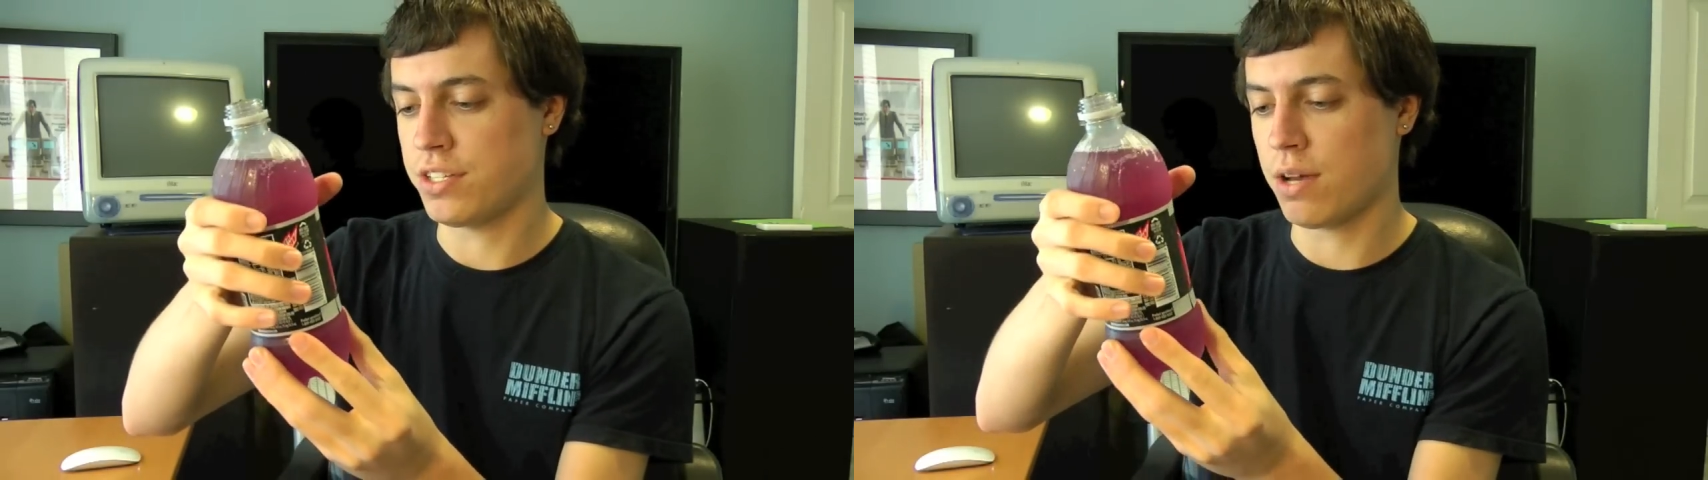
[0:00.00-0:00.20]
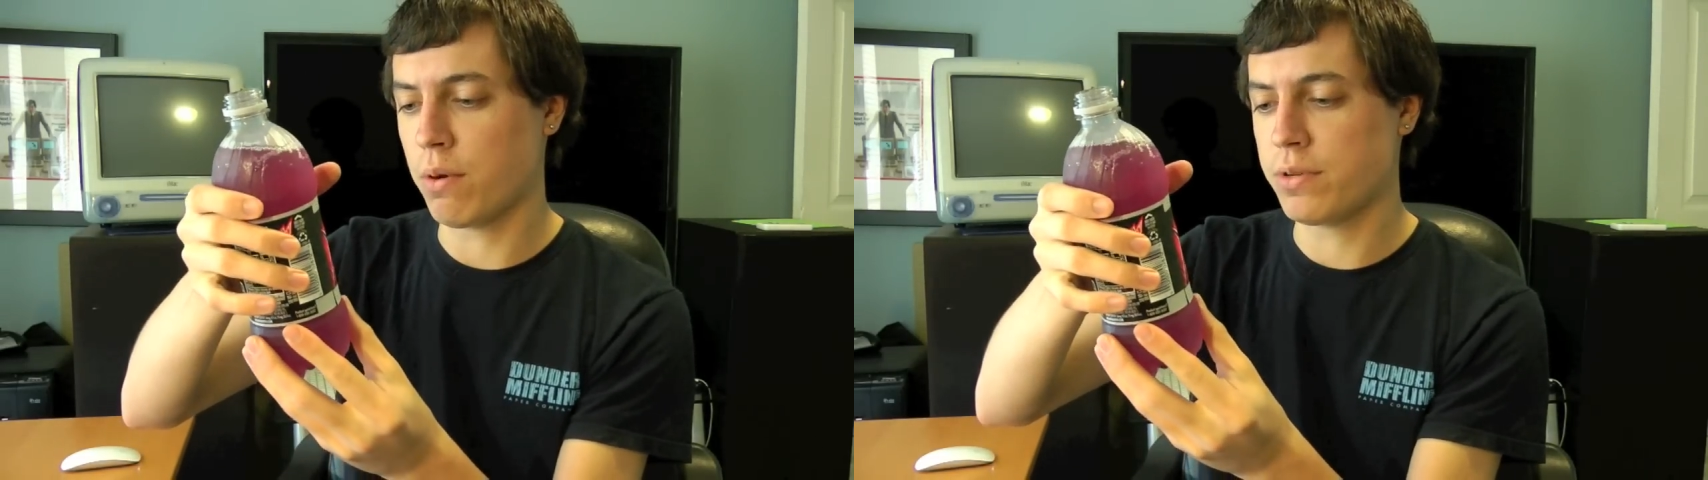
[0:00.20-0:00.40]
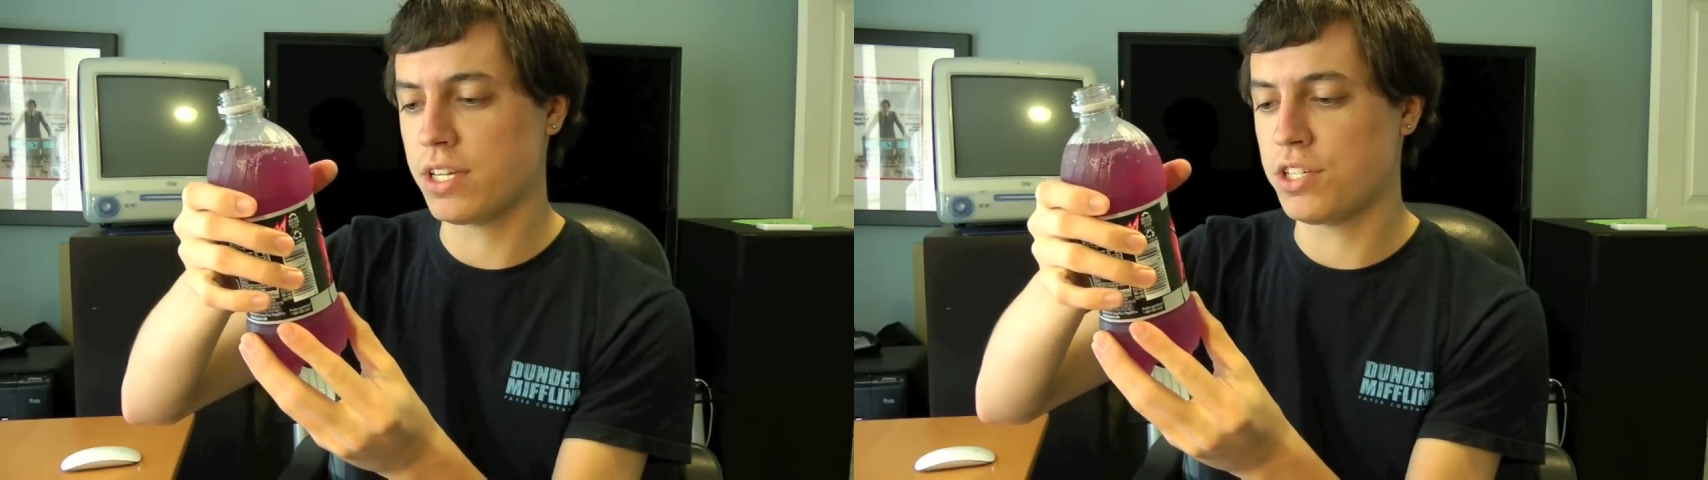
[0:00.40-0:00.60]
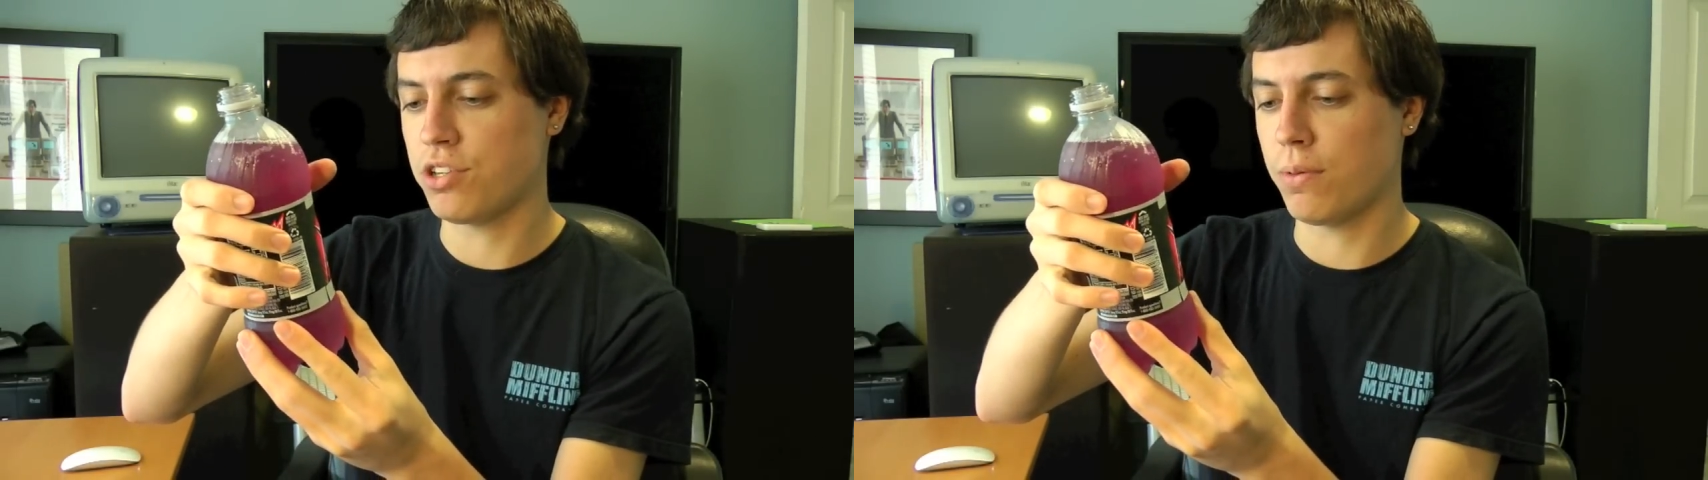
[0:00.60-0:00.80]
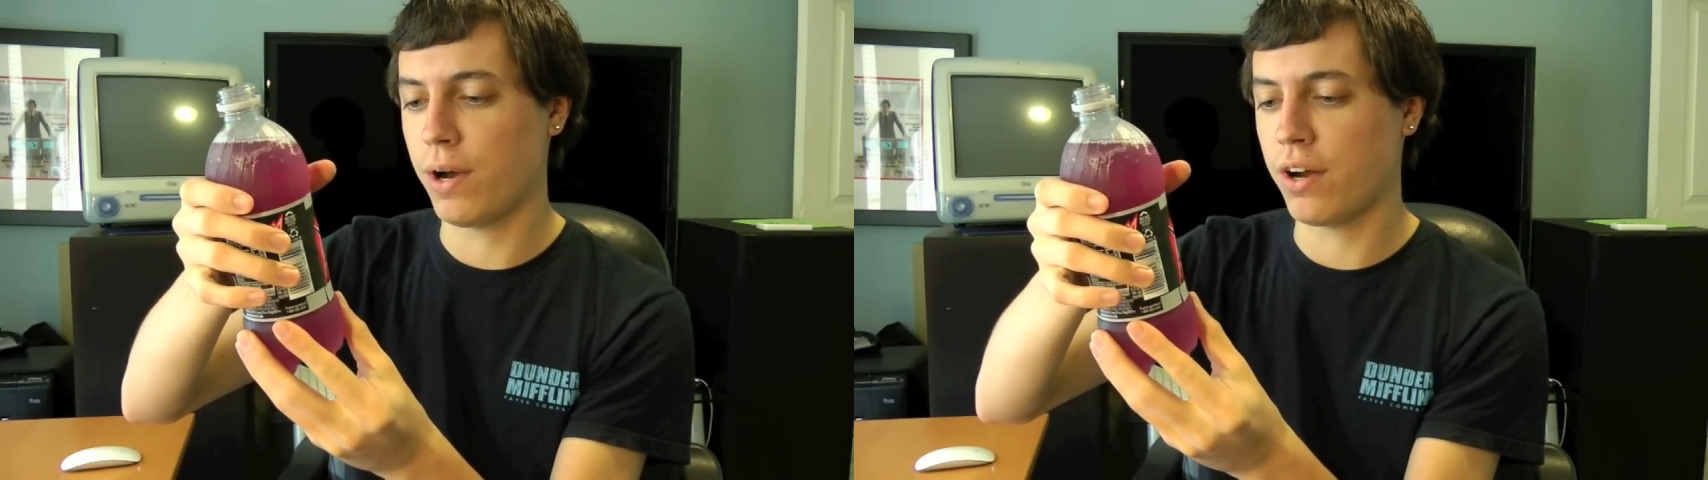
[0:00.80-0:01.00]
Is that what we said,
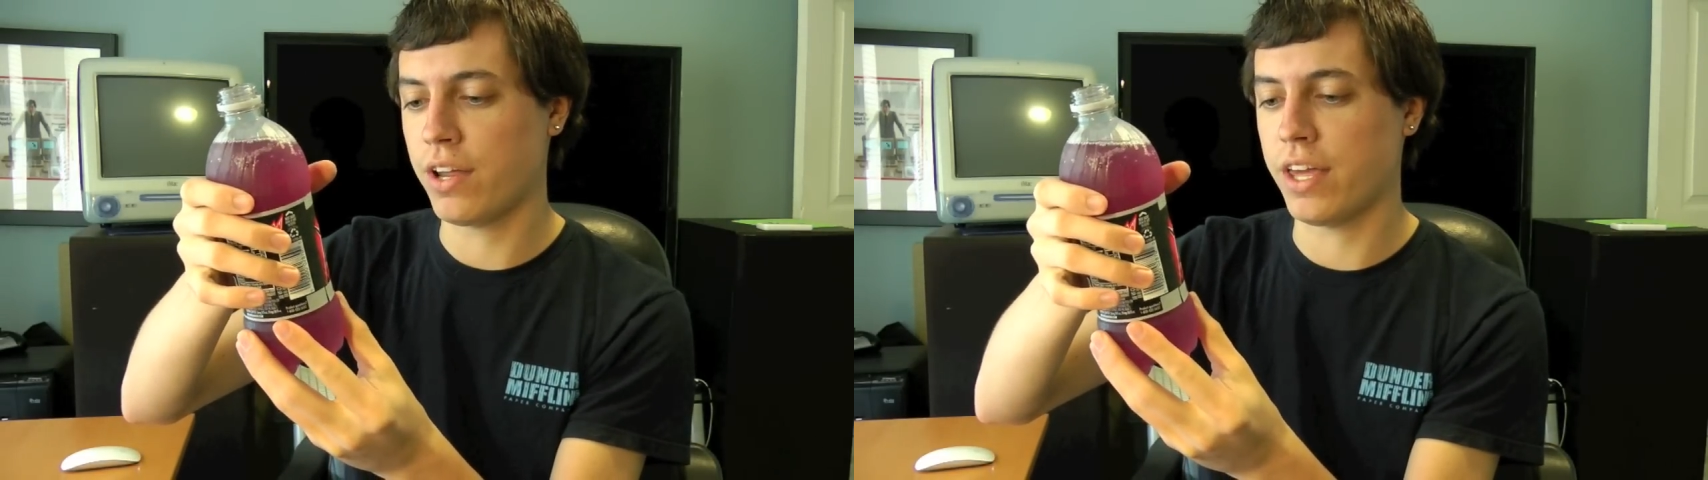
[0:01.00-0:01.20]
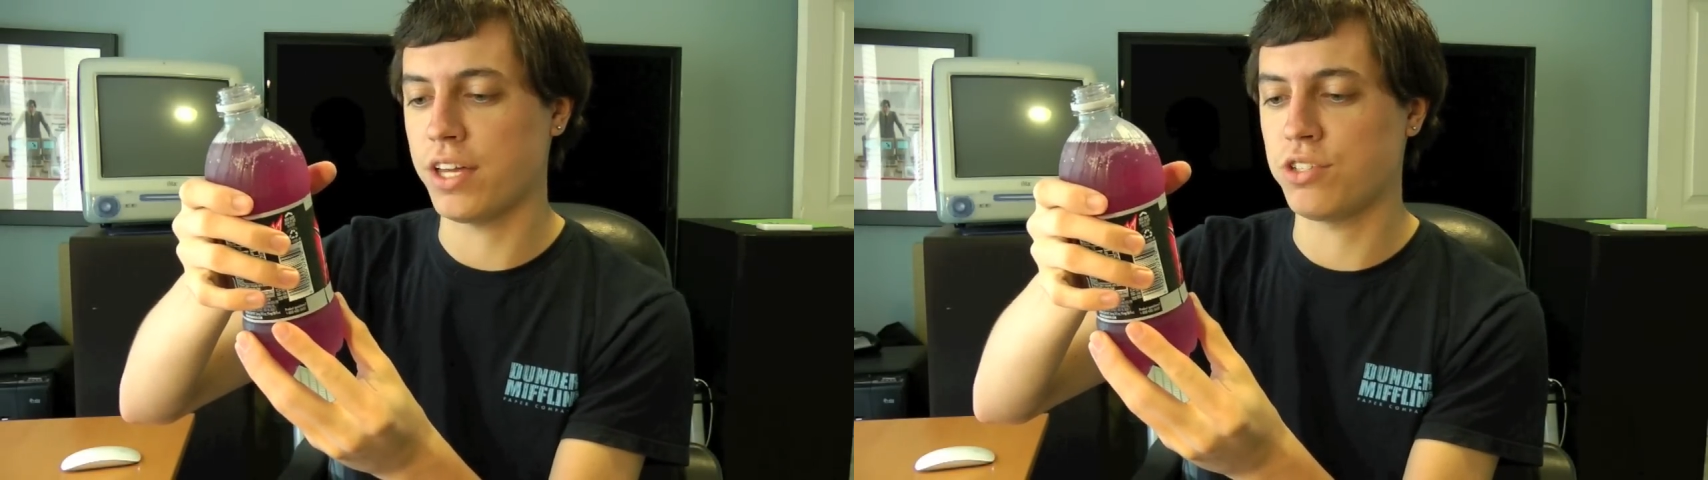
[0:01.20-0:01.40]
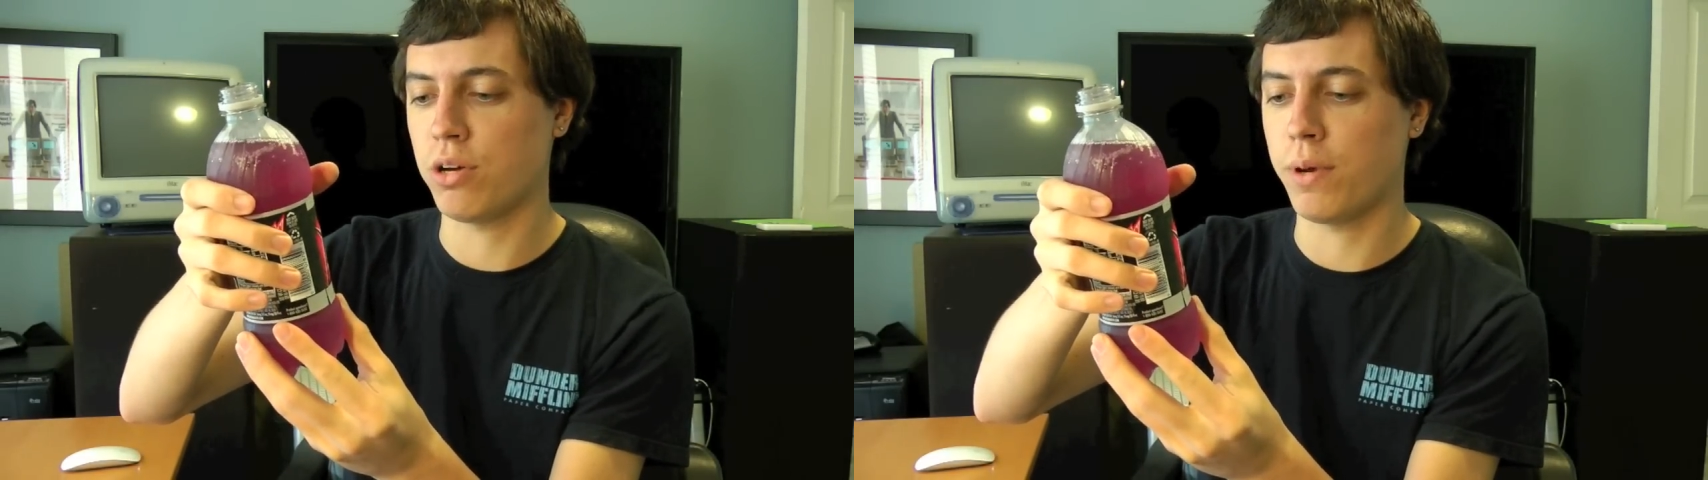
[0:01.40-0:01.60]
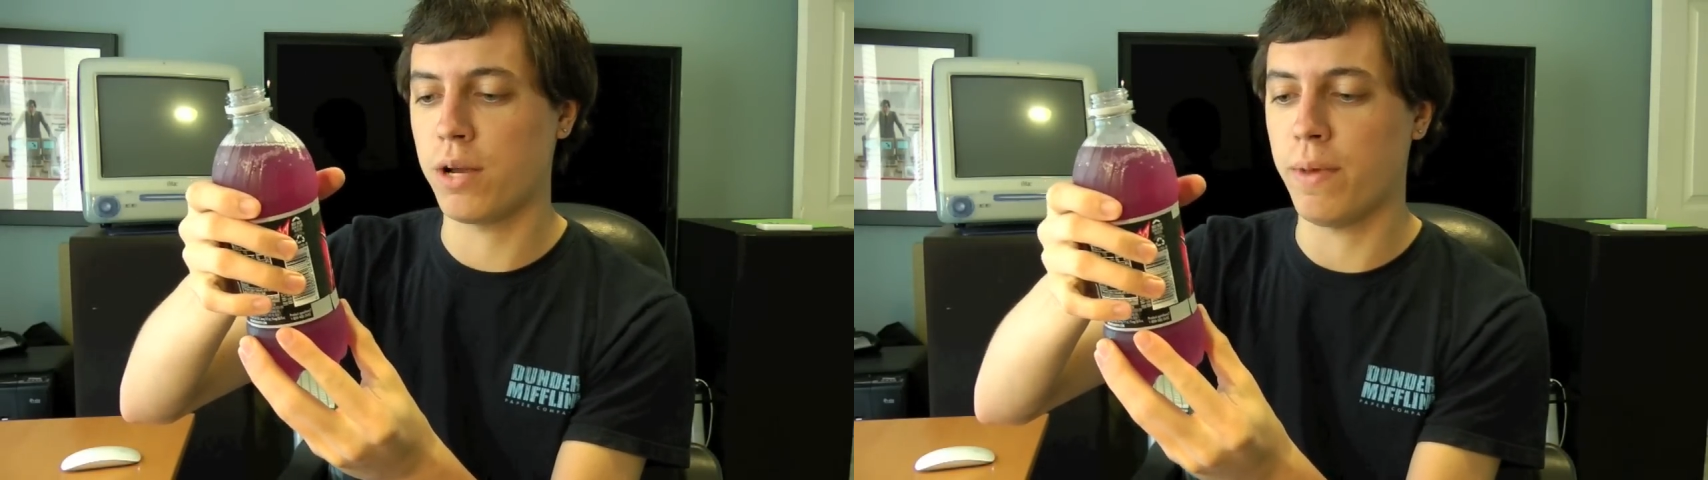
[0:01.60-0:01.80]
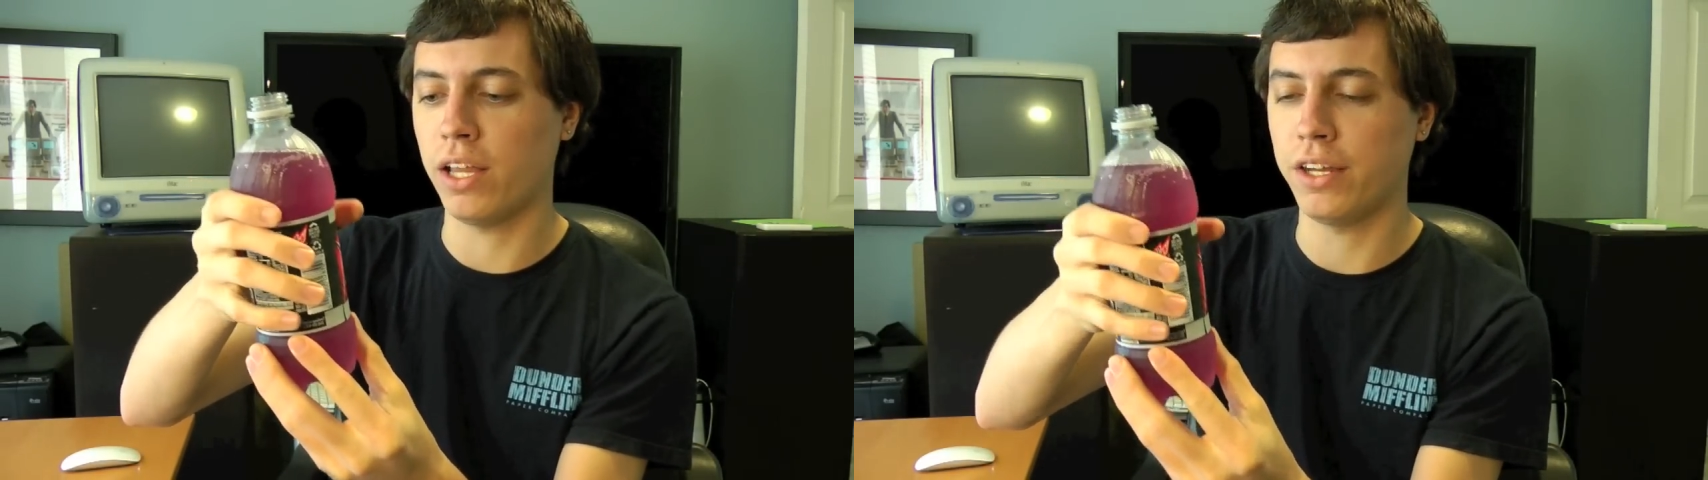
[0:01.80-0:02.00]
strawberry? Yeah,
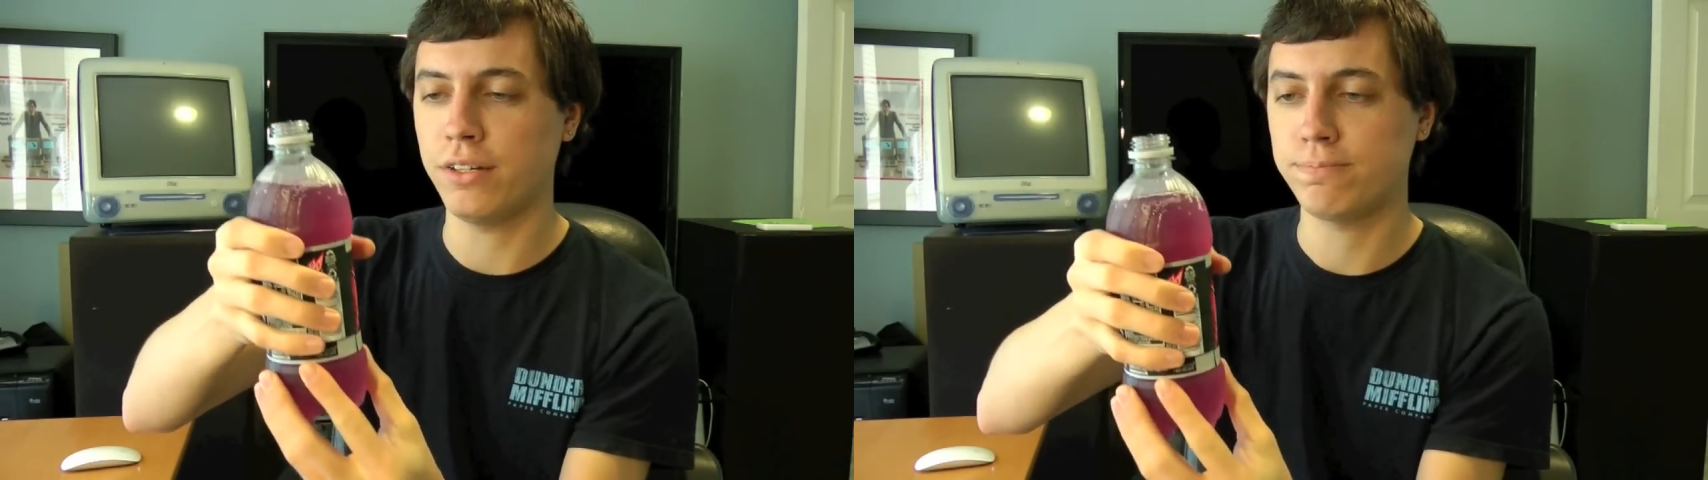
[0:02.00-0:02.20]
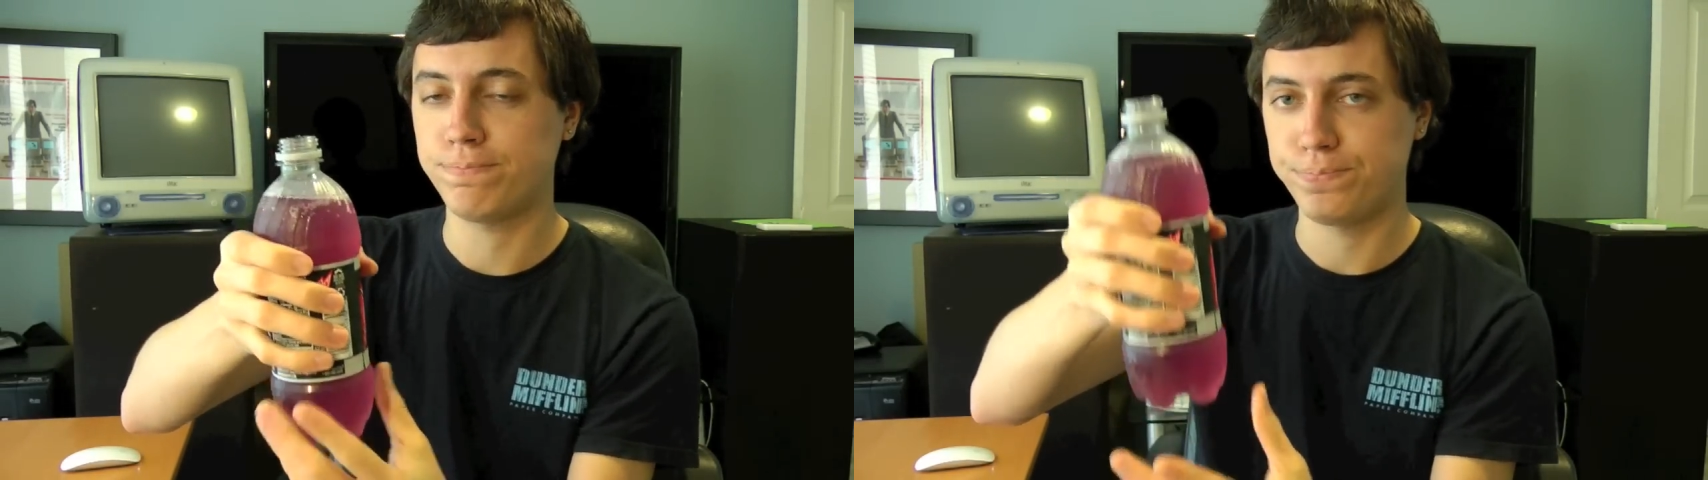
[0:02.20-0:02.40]
strawberry melon.